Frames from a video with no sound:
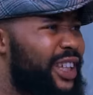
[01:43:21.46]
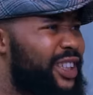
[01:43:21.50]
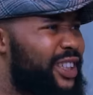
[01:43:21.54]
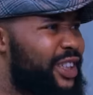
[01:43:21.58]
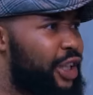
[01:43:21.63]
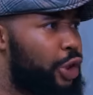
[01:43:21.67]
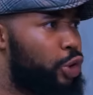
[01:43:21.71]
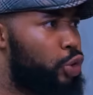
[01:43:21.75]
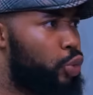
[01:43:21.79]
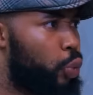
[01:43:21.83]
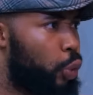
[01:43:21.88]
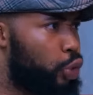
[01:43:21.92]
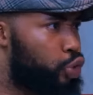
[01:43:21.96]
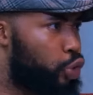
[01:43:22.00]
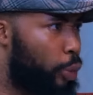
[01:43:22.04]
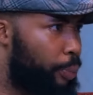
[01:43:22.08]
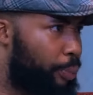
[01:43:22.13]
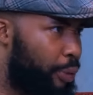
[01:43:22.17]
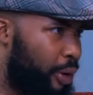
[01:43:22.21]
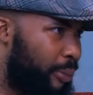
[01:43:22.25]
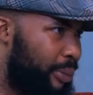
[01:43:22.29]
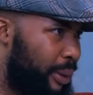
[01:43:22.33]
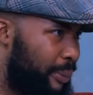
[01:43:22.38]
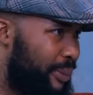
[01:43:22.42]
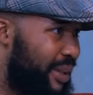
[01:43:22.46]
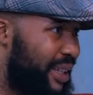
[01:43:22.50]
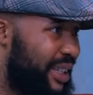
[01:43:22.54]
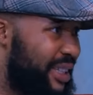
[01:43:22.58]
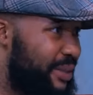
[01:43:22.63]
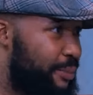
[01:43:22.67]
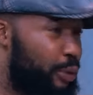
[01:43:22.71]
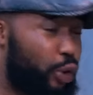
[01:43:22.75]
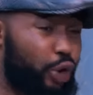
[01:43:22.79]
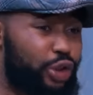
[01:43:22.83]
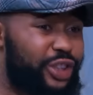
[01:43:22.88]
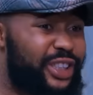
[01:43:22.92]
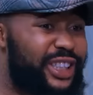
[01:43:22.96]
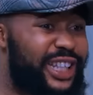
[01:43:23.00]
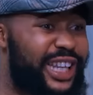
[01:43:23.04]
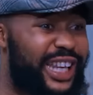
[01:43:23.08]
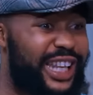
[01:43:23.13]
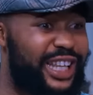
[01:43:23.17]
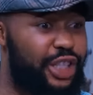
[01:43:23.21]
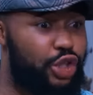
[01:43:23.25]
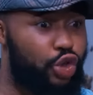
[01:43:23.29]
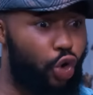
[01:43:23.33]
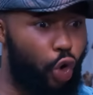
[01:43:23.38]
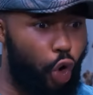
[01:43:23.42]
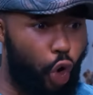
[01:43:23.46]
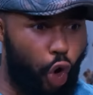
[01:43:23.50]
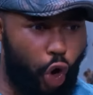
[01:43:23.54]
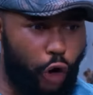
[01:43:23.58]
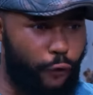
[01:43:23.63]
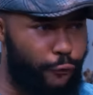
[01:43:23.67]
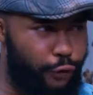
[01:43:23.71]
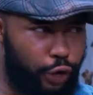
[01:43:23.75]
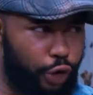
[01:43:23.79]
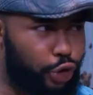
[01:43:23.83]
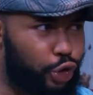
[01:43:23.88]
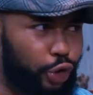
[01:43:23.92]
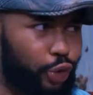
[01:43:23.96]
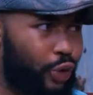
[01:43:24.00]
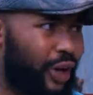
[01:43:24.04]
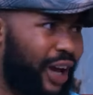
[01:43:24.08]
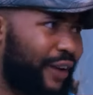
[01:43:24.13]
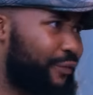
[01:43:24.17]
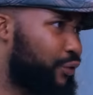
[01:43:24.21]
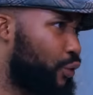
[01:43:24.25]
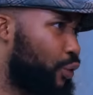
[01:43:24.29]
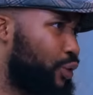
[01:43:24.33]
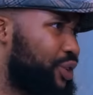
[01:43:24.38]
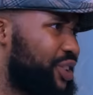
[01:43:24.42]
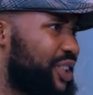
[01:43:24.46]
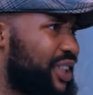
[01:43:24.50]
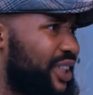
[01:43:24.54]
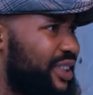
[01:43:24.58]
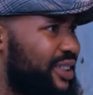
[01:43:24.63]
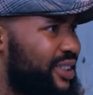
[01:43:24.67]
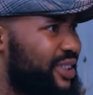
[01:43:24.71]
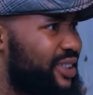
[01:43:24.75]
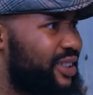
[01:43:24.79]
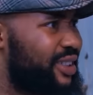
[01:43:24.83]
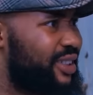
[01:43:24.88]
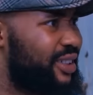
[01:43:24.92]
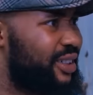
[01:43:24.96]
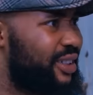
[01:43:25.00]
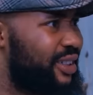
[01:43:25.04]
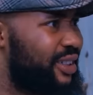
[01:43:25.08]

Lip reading: asking you what your problem is, because it is obvious you don't have conscience.